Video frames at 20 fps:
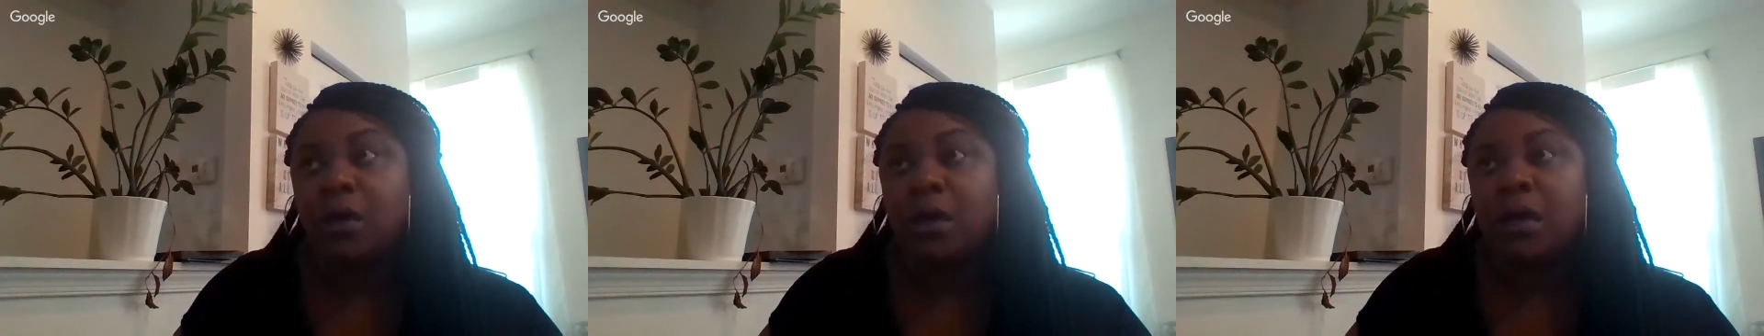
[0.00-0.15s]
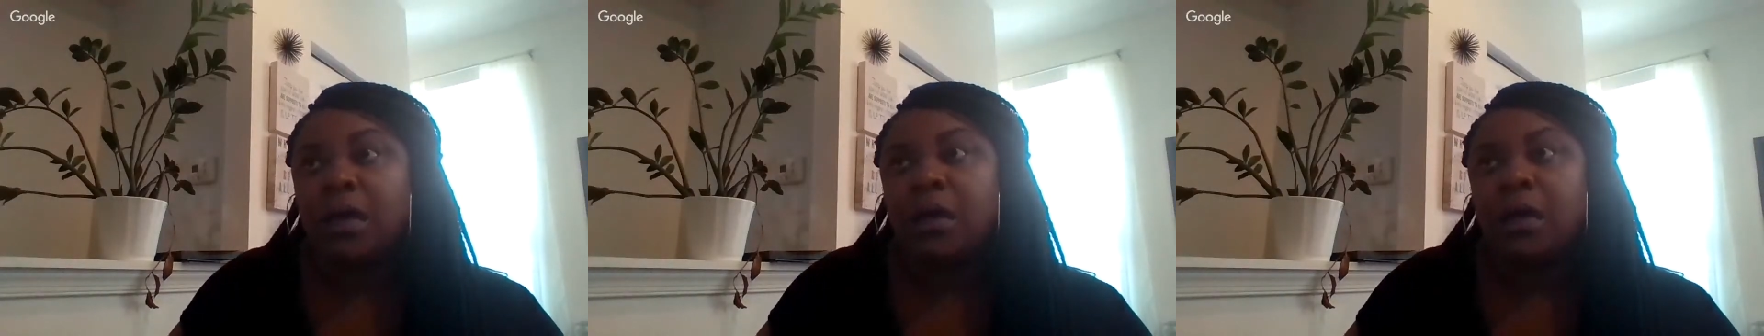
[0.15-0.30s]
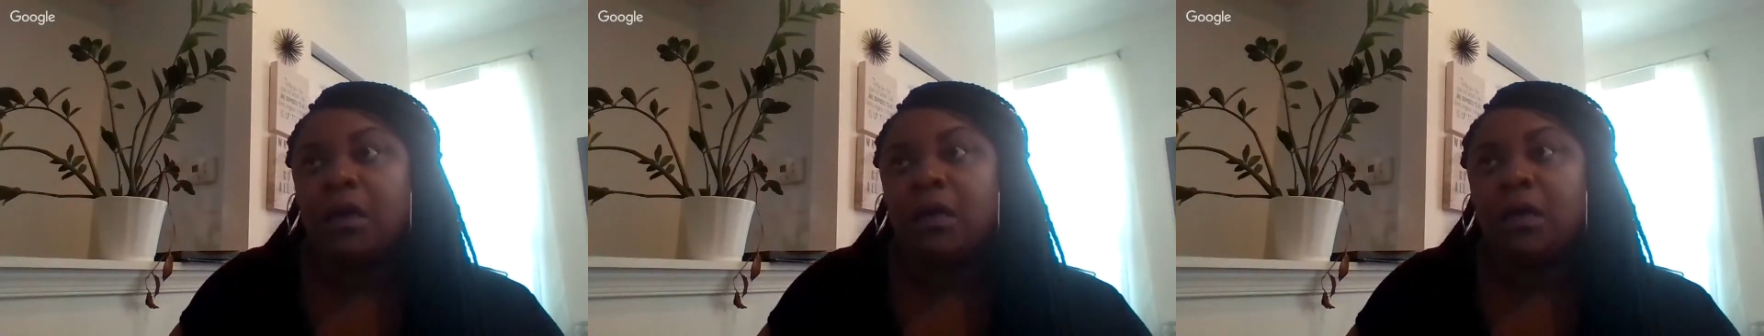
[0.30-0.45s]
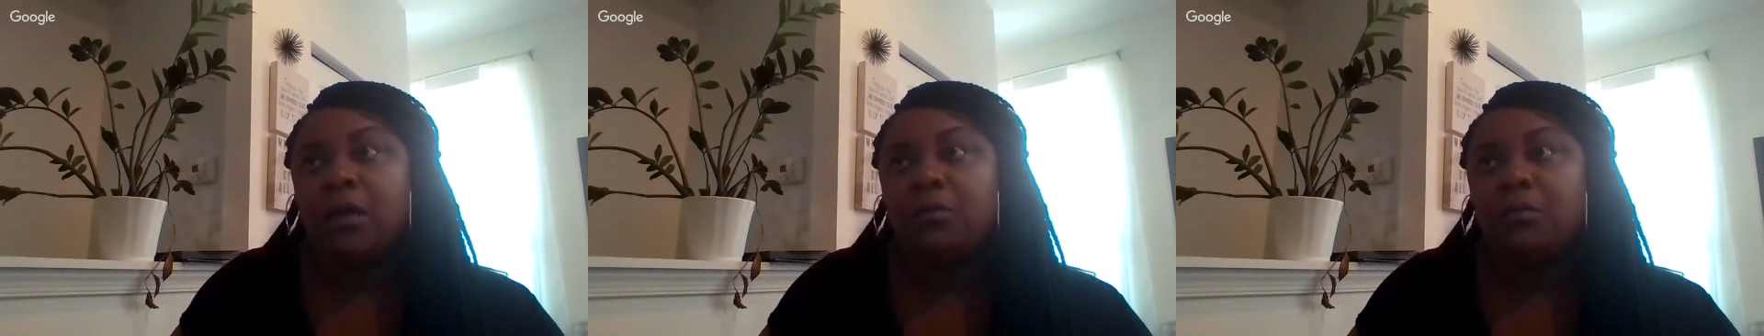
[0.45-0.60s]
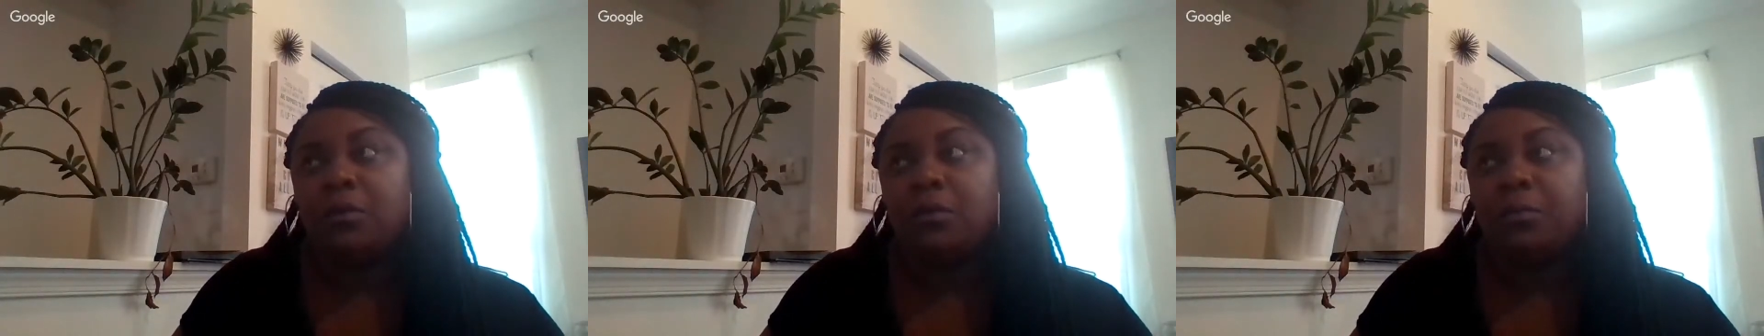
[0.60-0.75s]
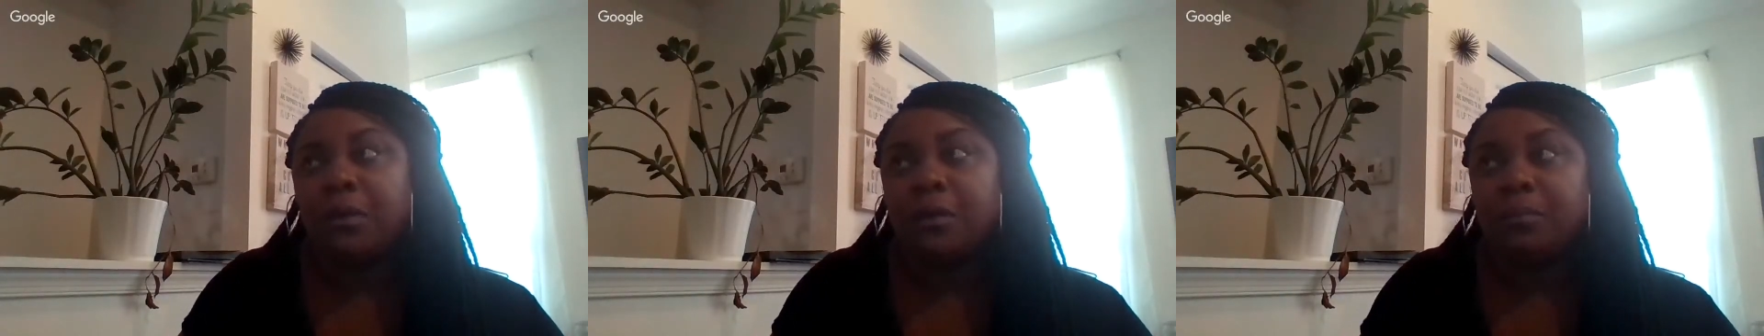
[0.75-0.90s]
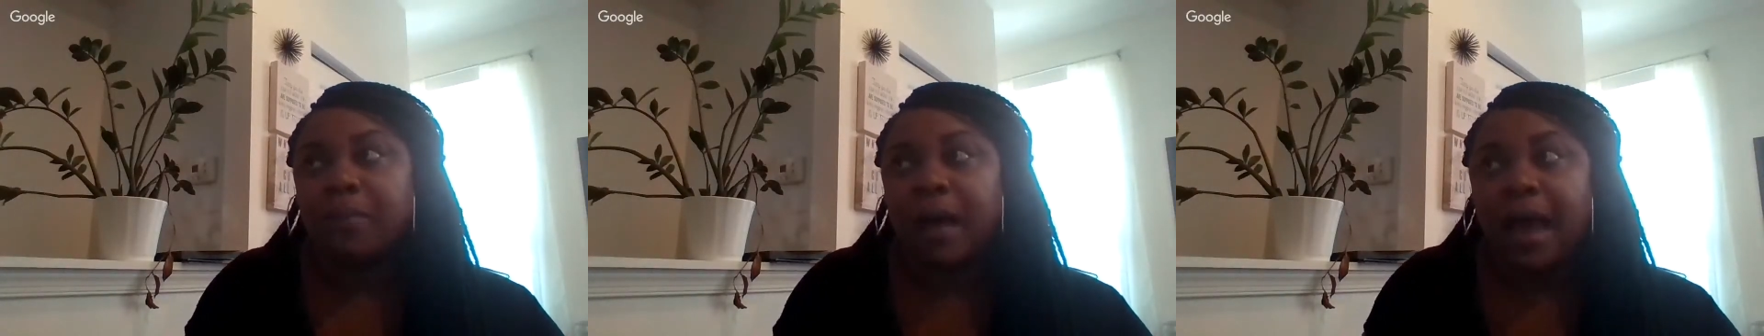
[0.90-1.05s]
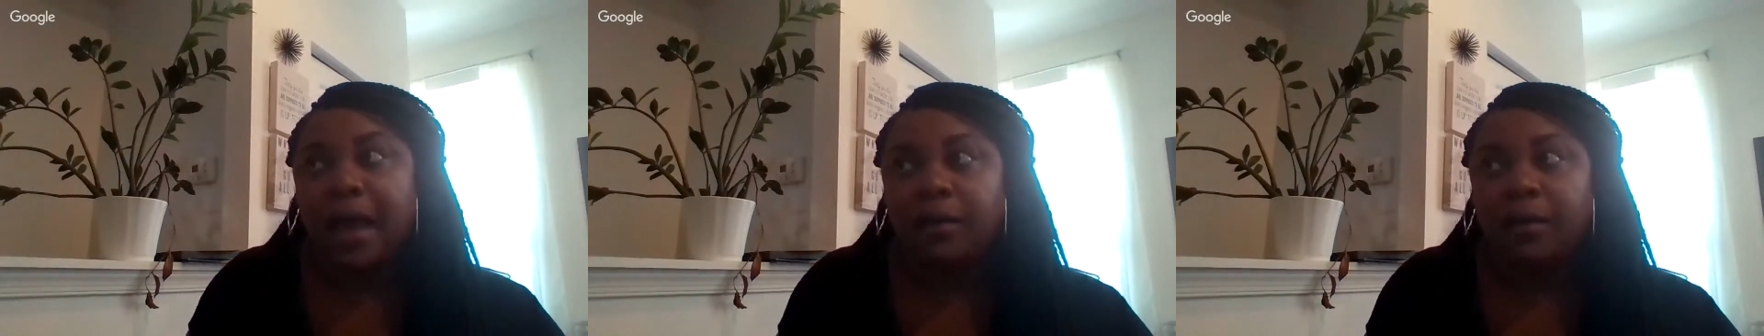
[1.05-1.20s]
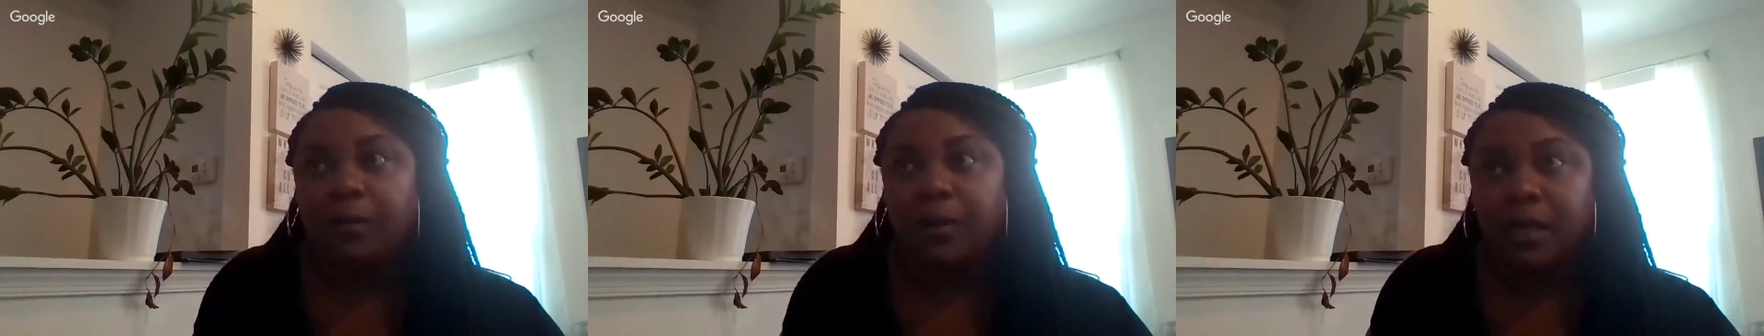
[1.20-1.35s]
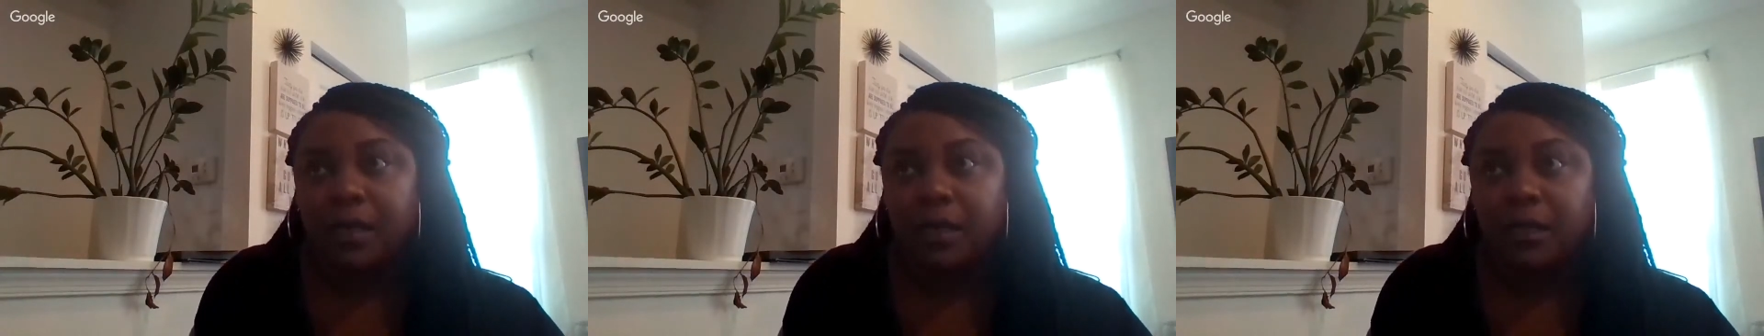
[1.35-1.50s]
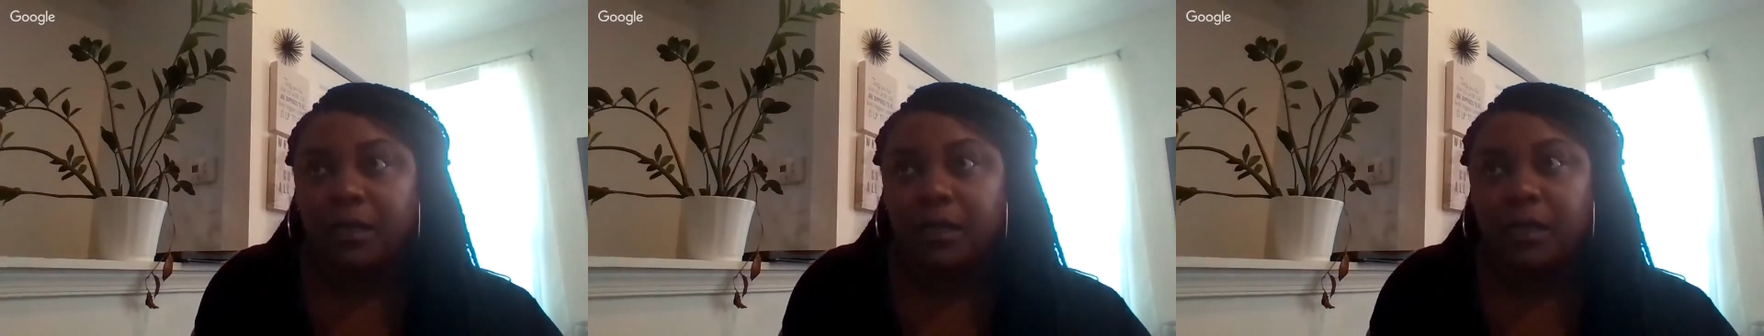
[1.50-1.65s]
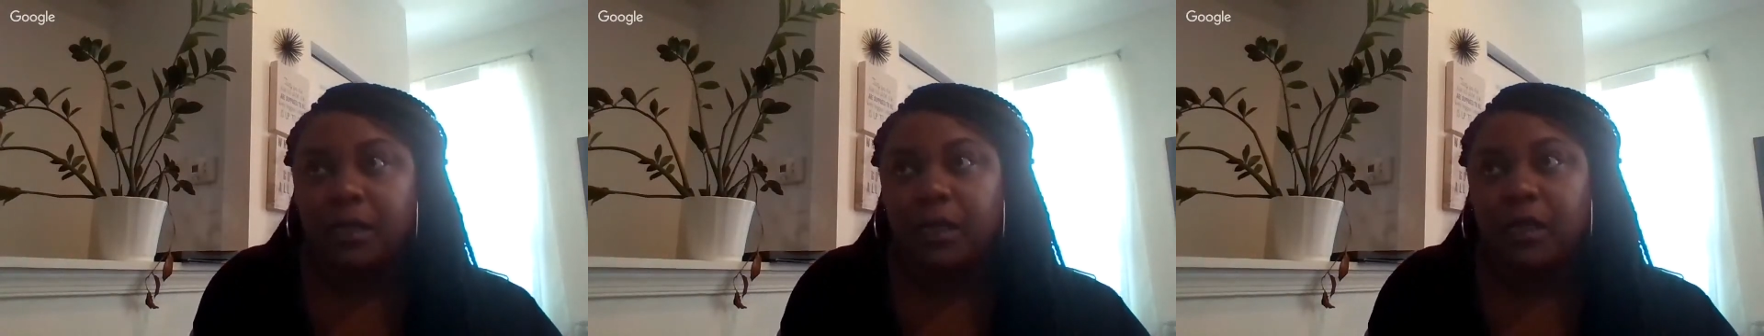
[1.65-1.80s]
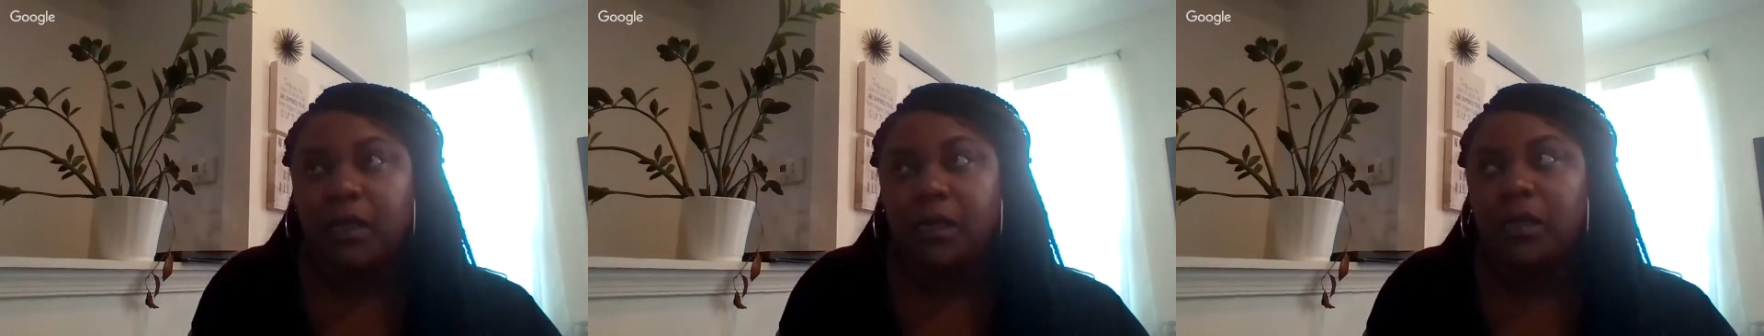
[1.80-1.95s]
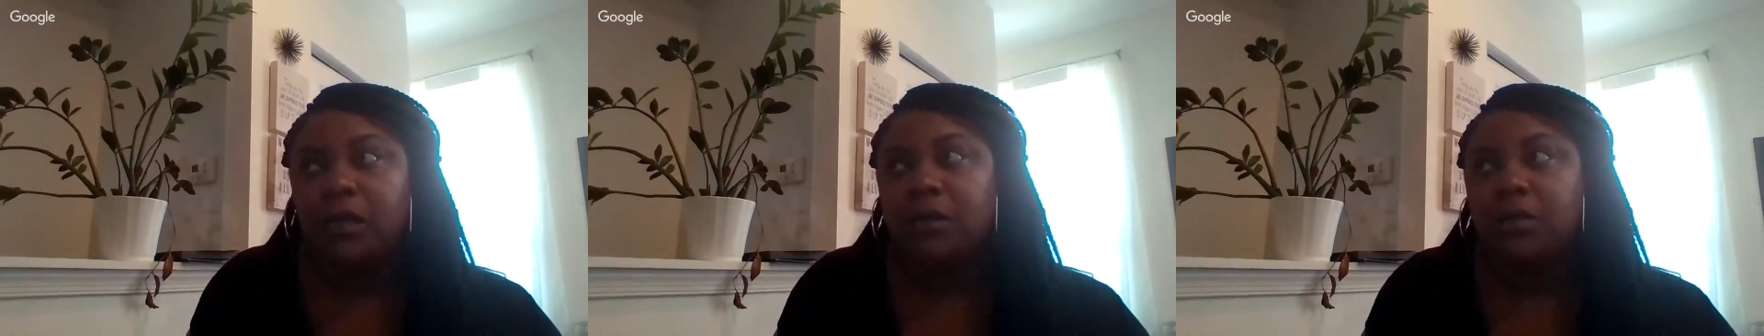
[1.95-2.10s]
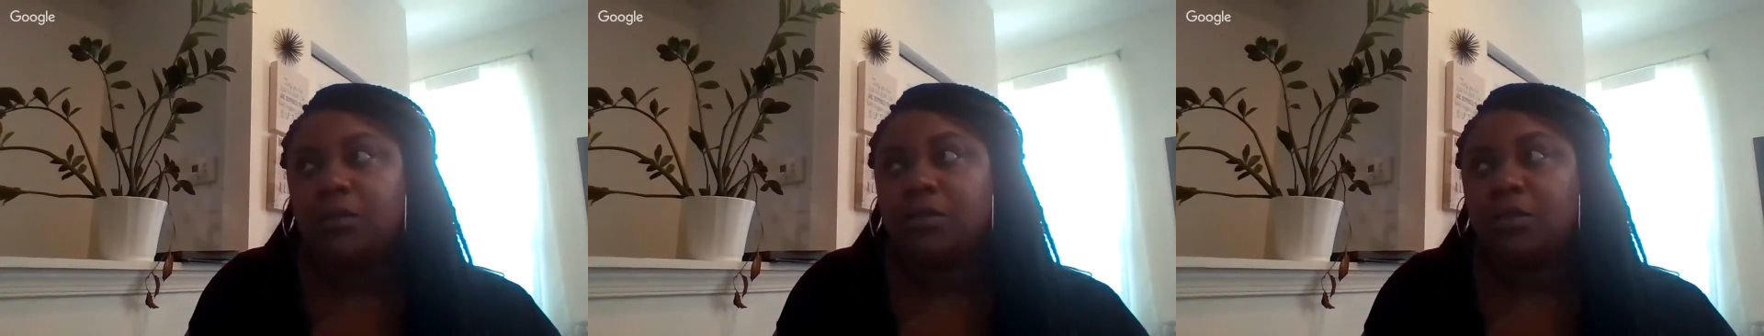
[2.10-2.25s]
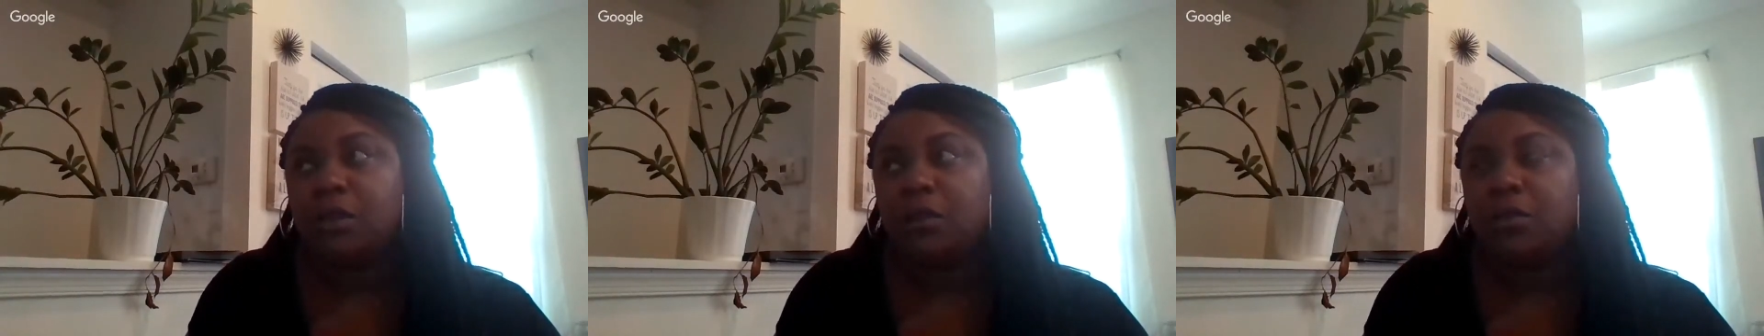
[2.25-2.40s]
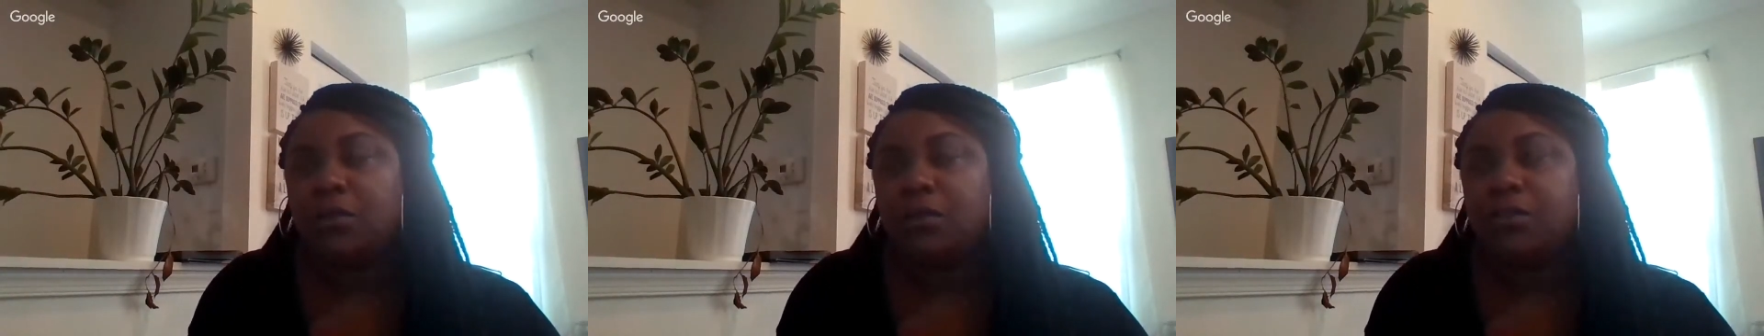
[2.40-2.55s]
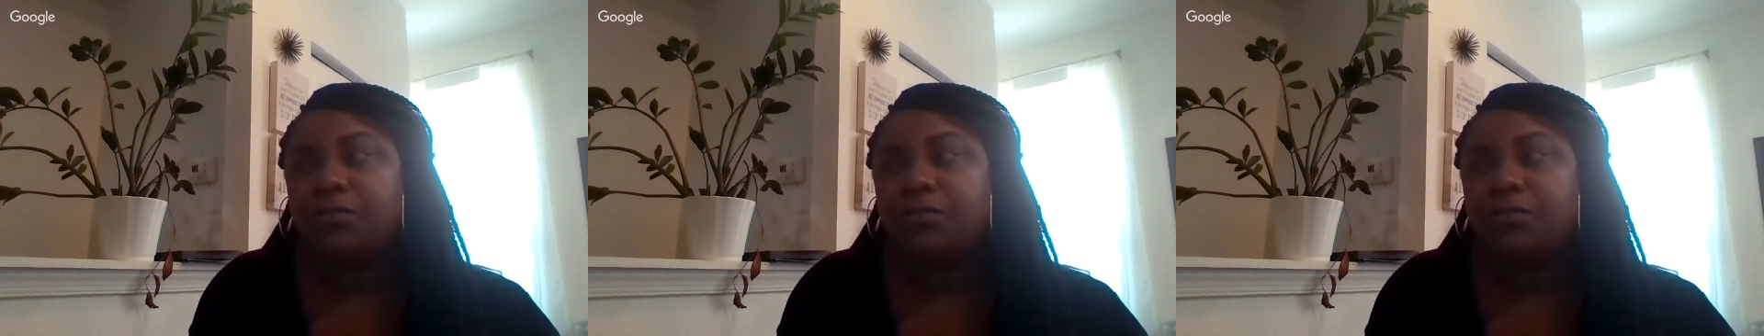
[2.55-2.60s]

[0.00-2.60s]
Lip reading: So it will be bi-weekly.